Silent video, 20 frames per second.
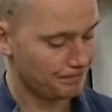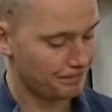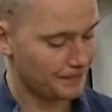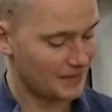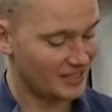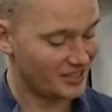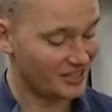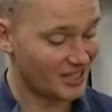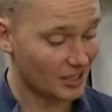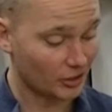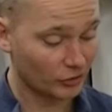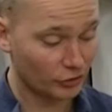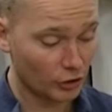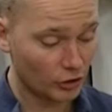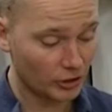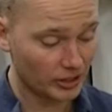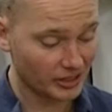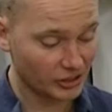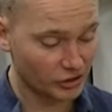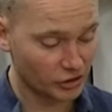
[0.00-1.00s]
It's got a
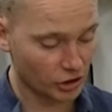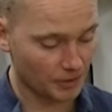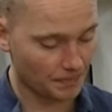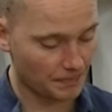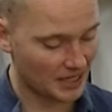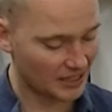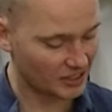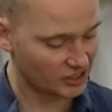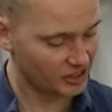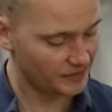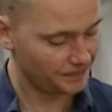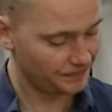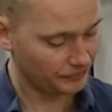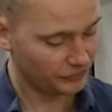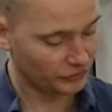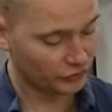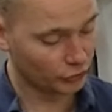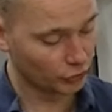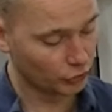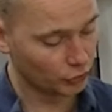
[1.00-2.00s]
13 shot magazine.
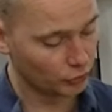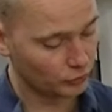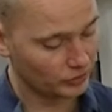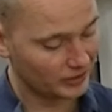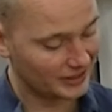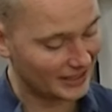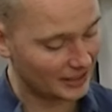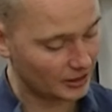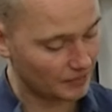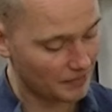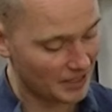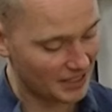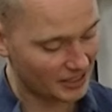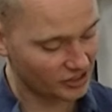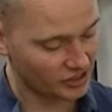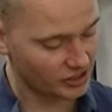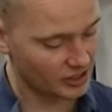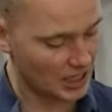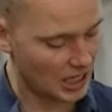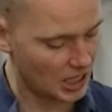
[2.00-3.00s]
To get the
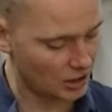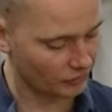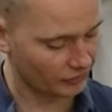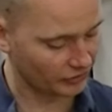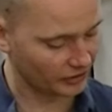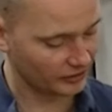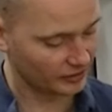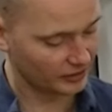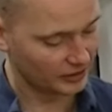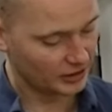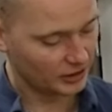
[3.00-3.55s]
magazine out of it,